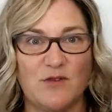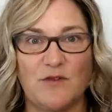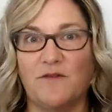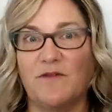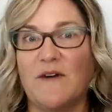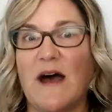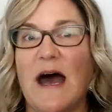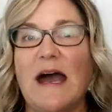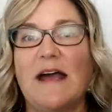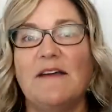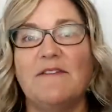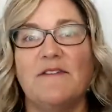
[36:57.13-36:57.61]

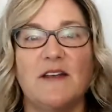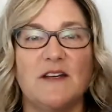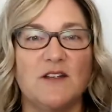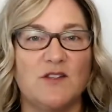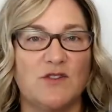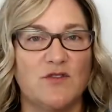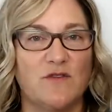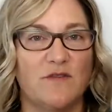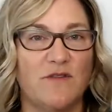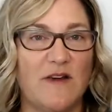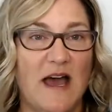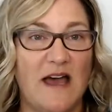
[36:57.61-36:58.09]

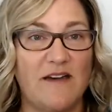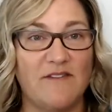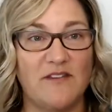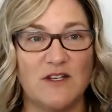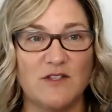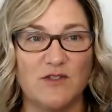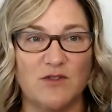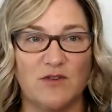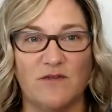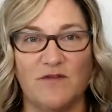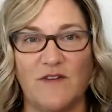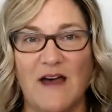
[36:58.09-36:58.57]
surviving,
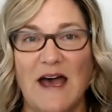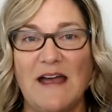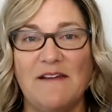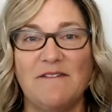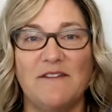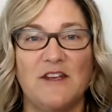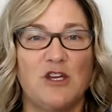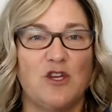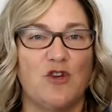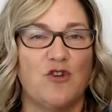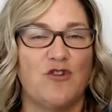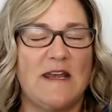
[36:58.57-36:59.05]

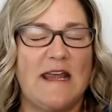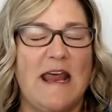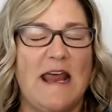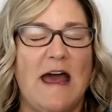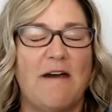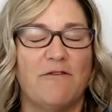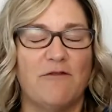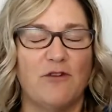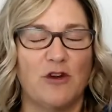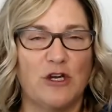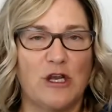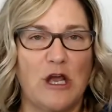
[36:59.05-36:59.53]
you're
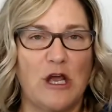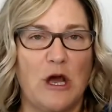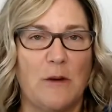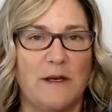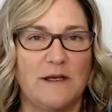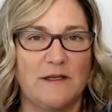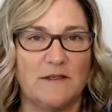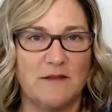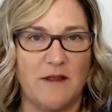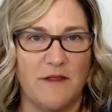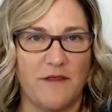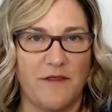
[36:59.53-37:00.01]
never
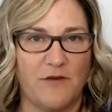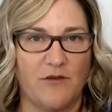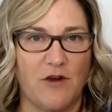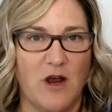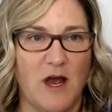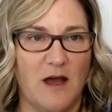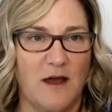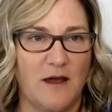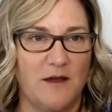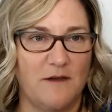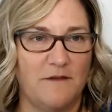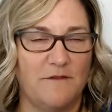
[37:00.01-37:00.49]
going to
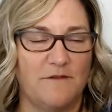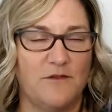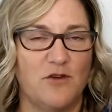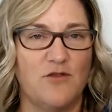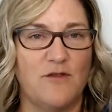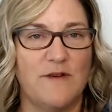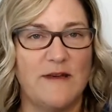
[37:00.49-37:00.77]
thrive.